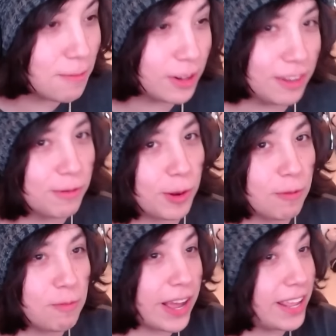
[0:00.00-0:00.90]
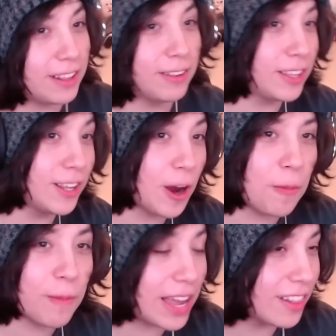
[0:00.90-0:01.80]
Unbelievable, but you know
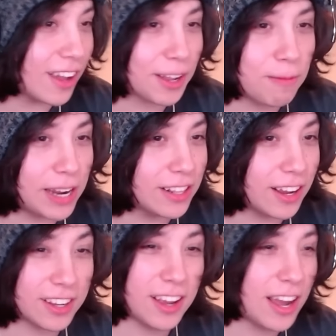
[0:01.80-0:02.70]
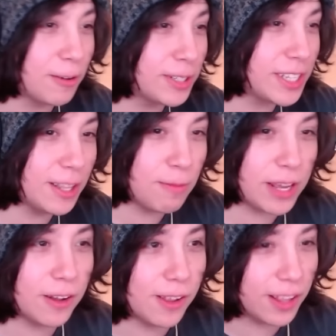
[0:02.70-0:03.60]
my luck, my luck. I was in the
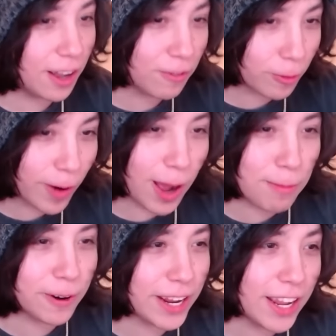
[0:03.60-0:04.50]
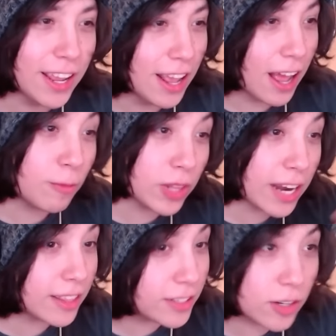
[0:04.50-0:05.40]
middle of a robbery. I'm
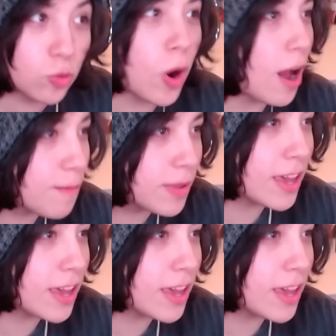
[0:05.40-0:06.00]
glad they didn't rob